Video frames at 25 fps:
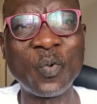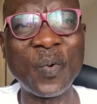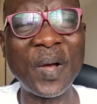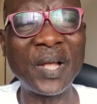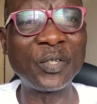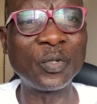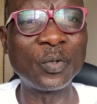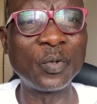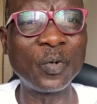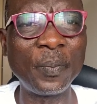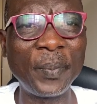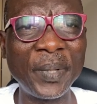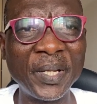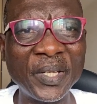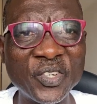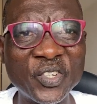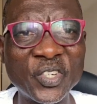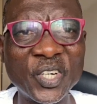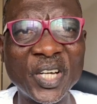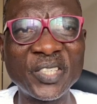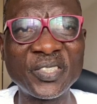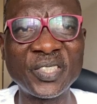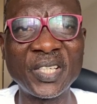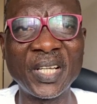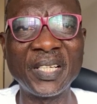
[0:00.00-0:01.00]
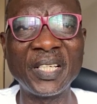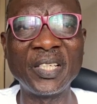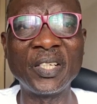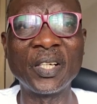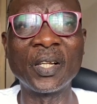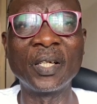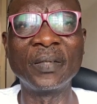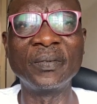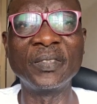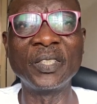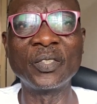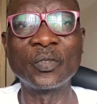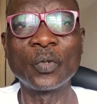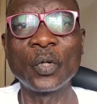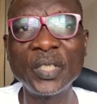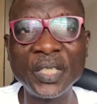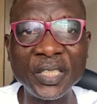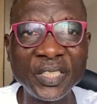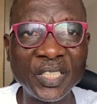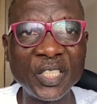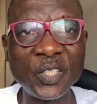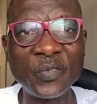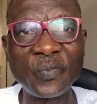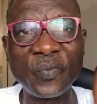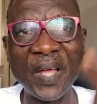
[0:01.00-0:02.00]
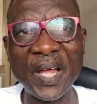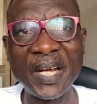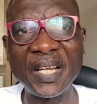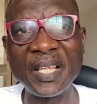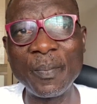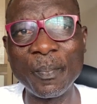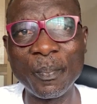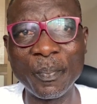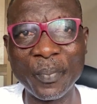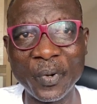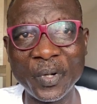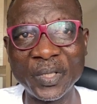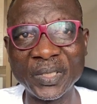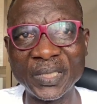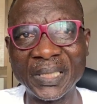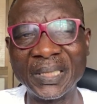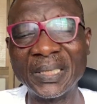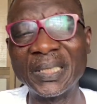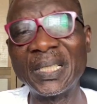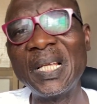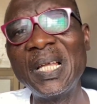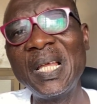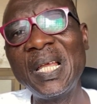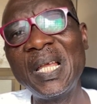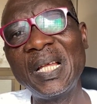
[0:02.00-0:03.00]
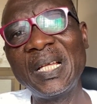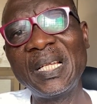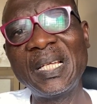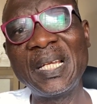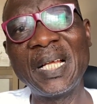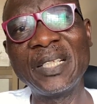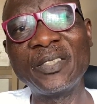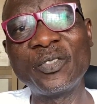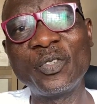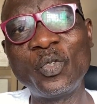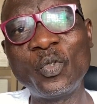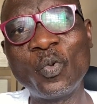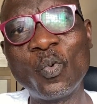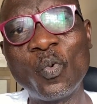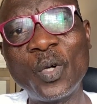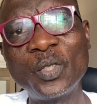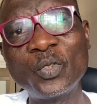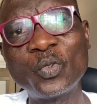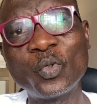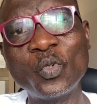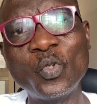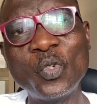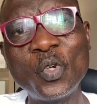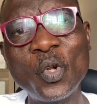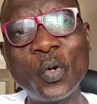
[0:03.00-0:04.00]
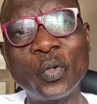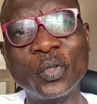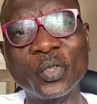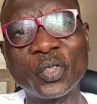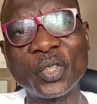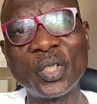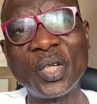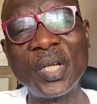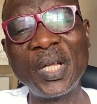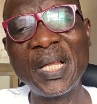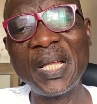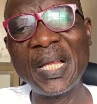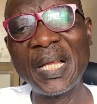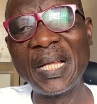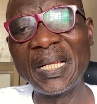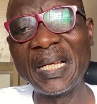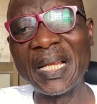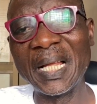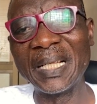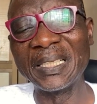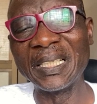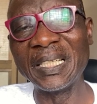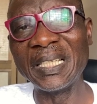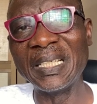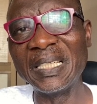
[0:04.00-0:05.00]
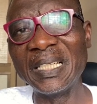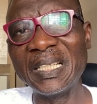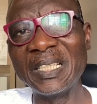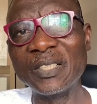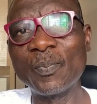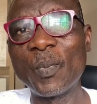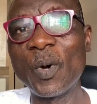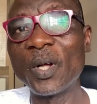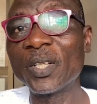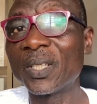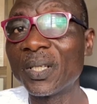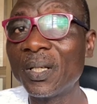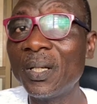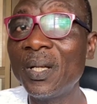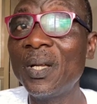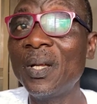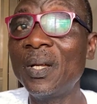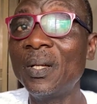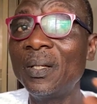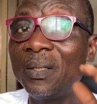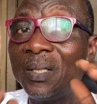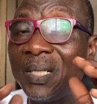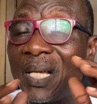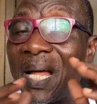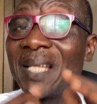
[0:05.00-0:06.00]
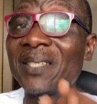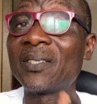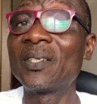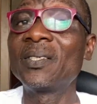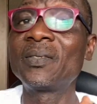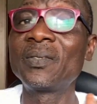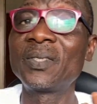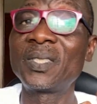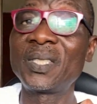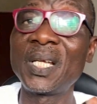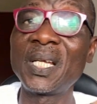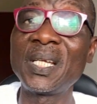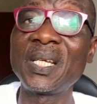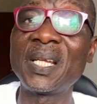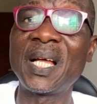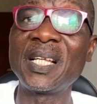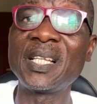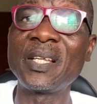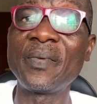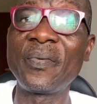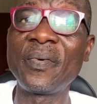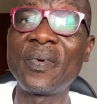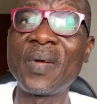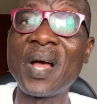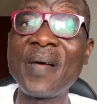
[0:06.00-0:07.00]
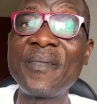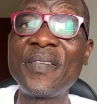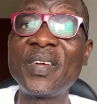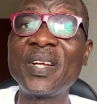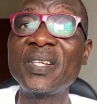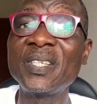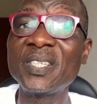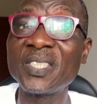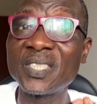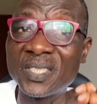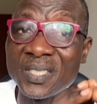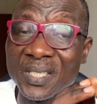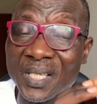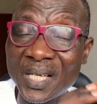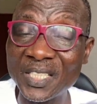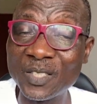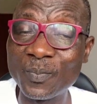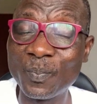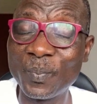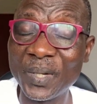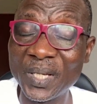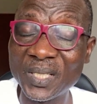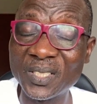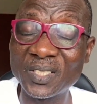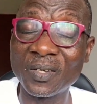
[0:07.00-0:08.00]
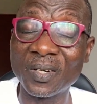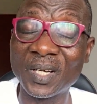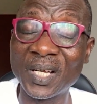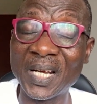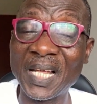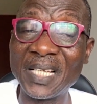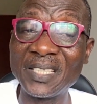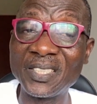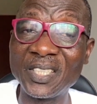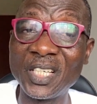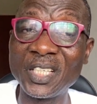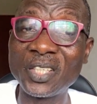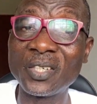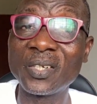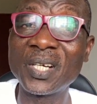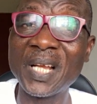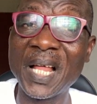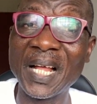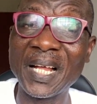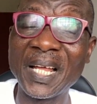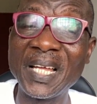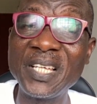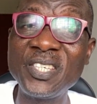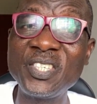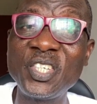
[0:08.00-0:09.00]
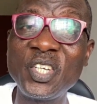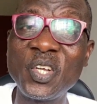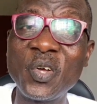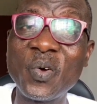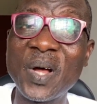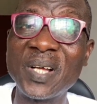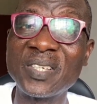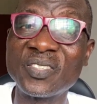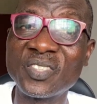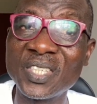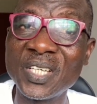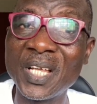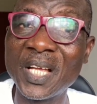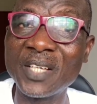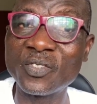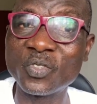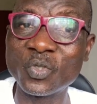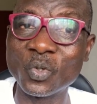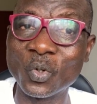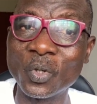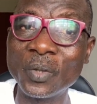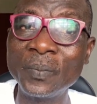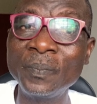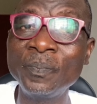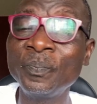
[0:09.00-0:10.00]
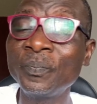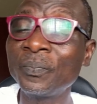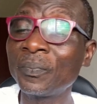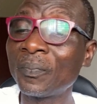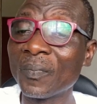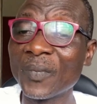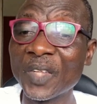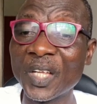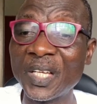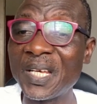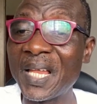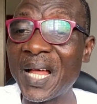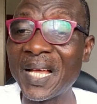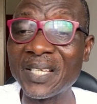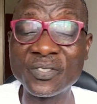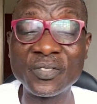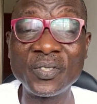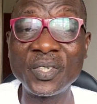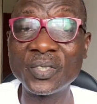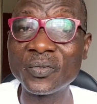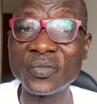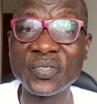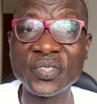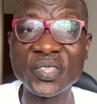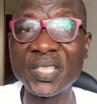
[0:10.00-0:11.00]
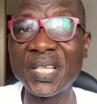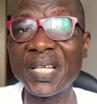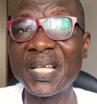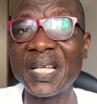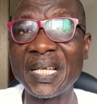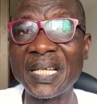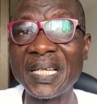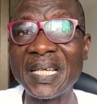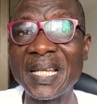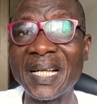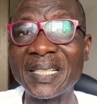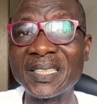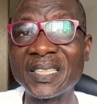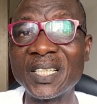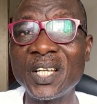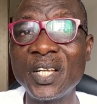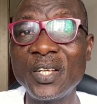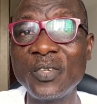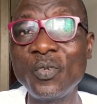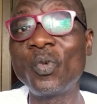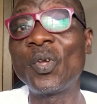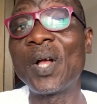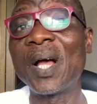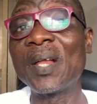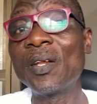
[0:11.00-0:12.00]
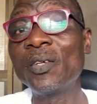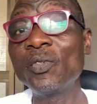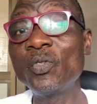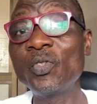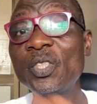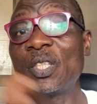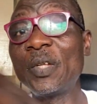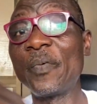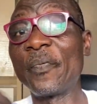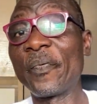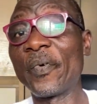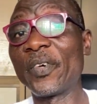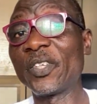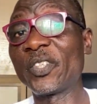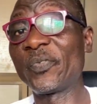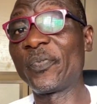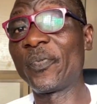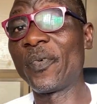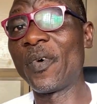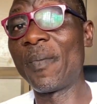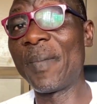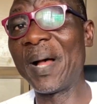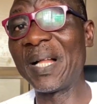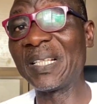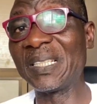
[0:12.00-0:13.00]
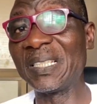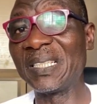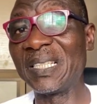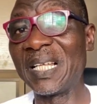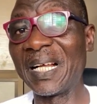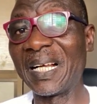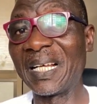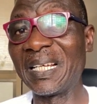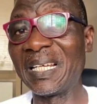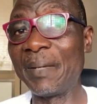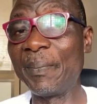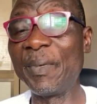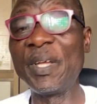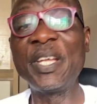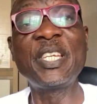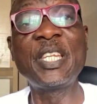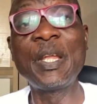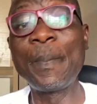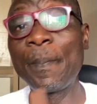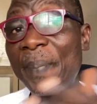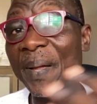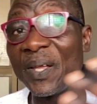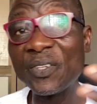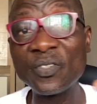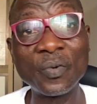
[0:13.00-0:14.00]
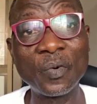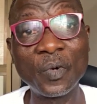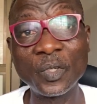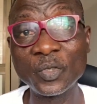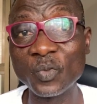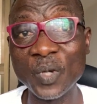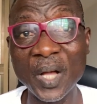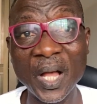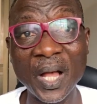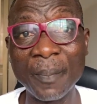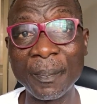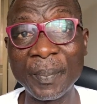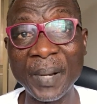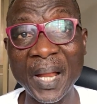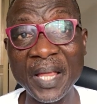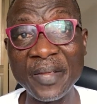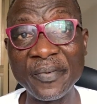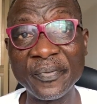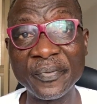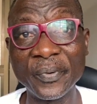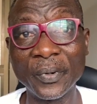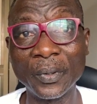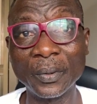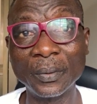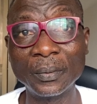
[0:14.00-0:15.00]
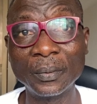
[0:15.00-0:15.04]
Why should we be interested in all this? So this is very important that you want to note that in this. But that's not to say that if you have a research-based organization like NGO and CSO, that's not to say that you cannot use the first format in the academic. It depends on what you are applying for.